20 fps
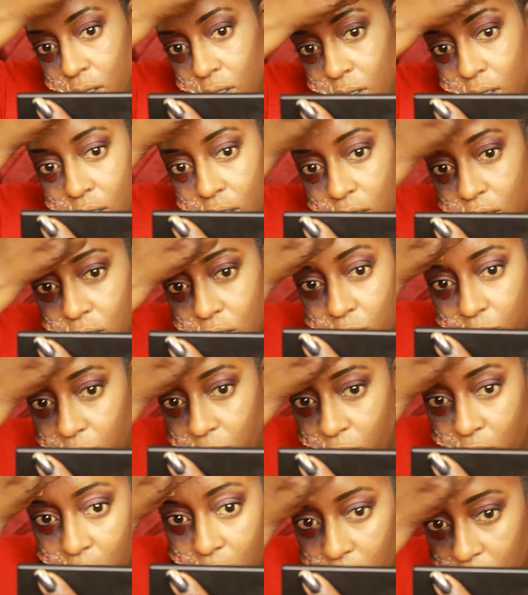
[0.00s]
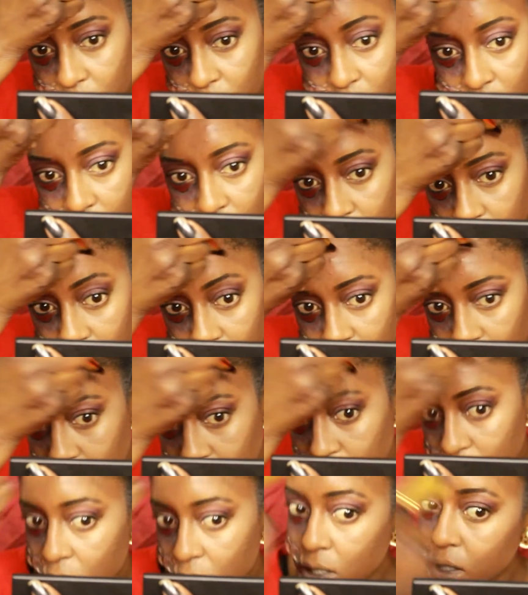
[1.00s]
This brush is
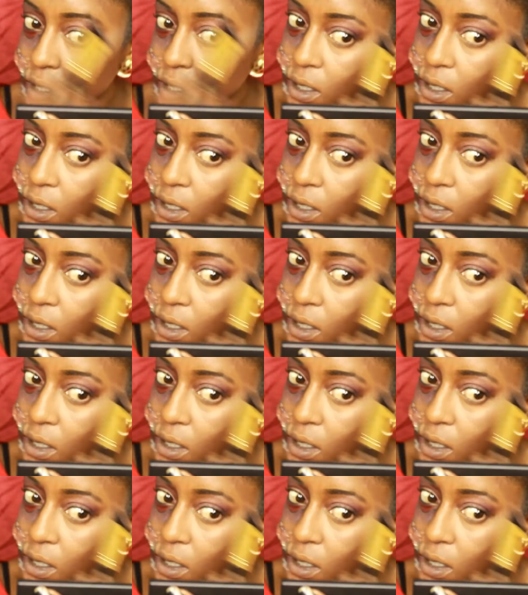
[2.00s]
just,